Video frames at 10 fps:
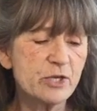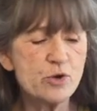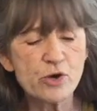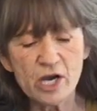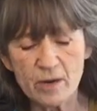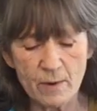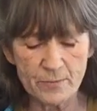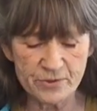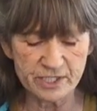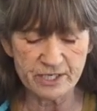you can come
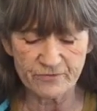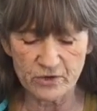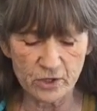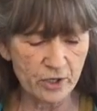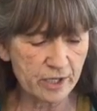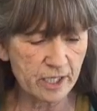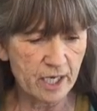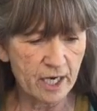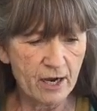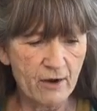up with a different look
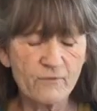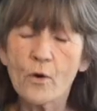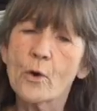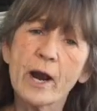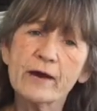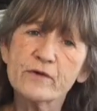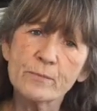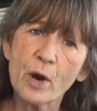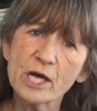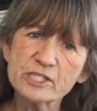for every
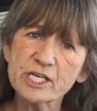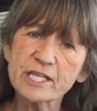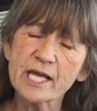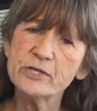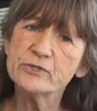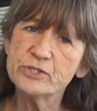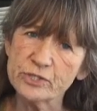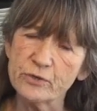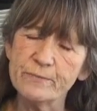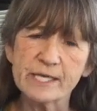project that you
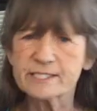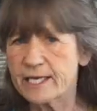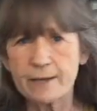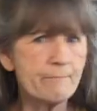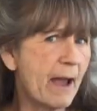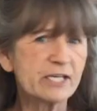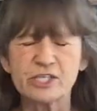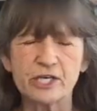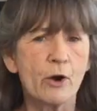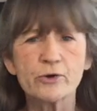do, mixing and
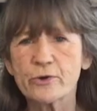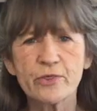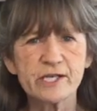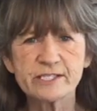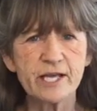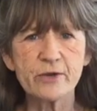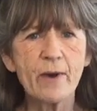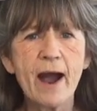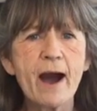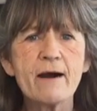matching all your things that you
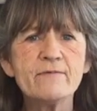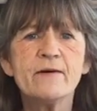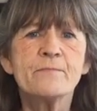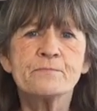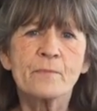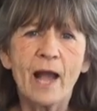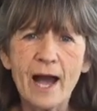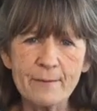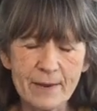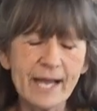have.
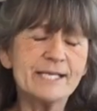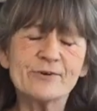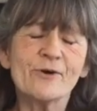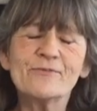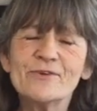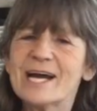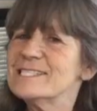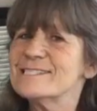Um, and I don't know if you guys